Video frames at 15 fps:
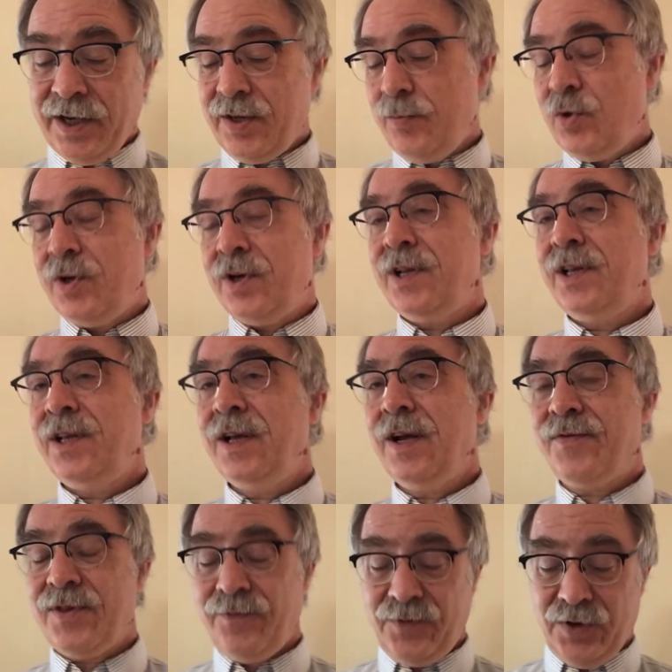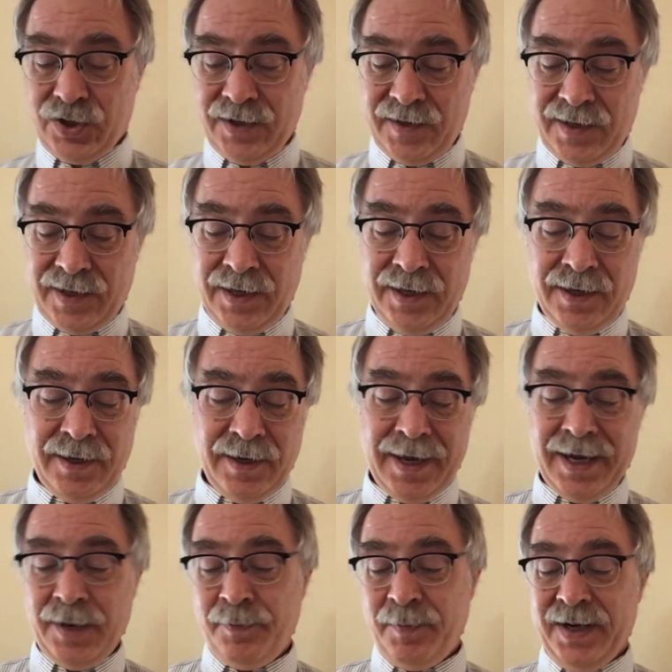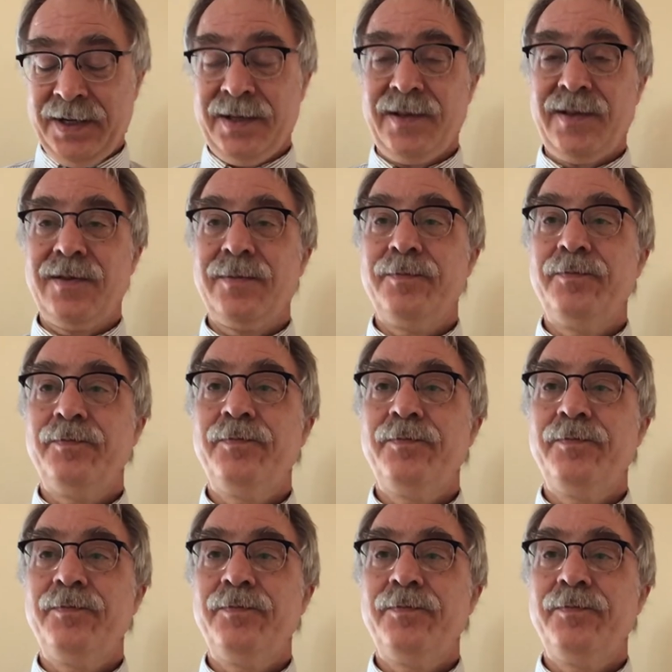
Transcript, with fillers: a community of sufficiency and abundance.